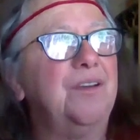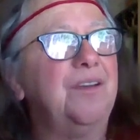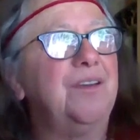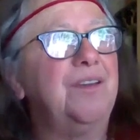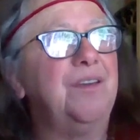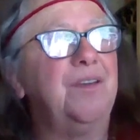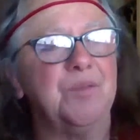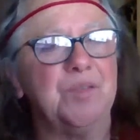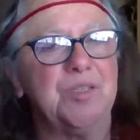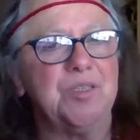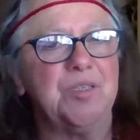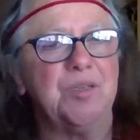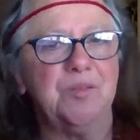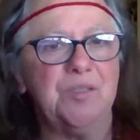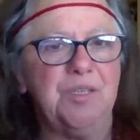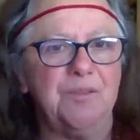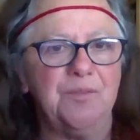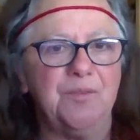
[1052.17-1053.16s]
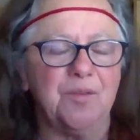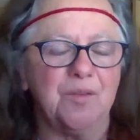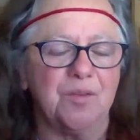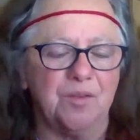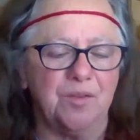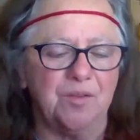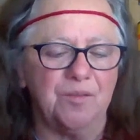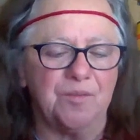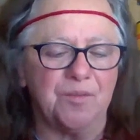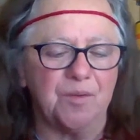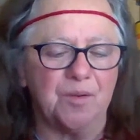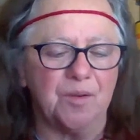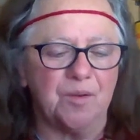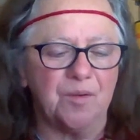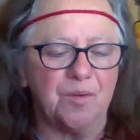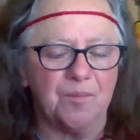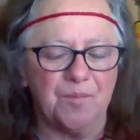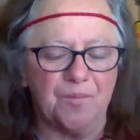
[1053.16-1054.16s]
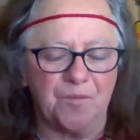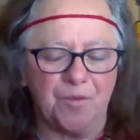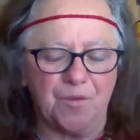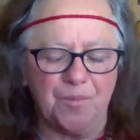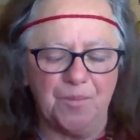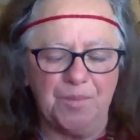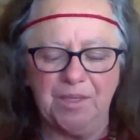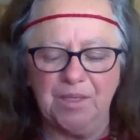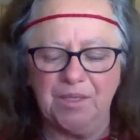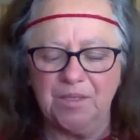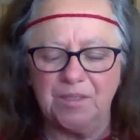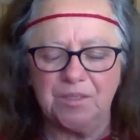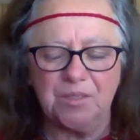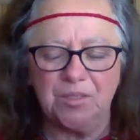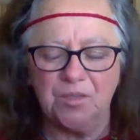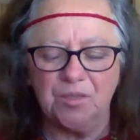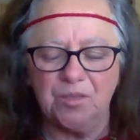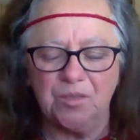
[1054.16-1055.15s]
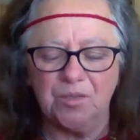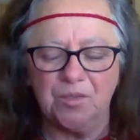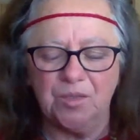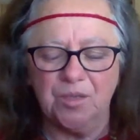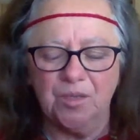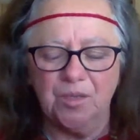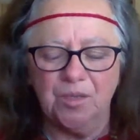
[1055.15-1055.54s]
it was so difficult for me to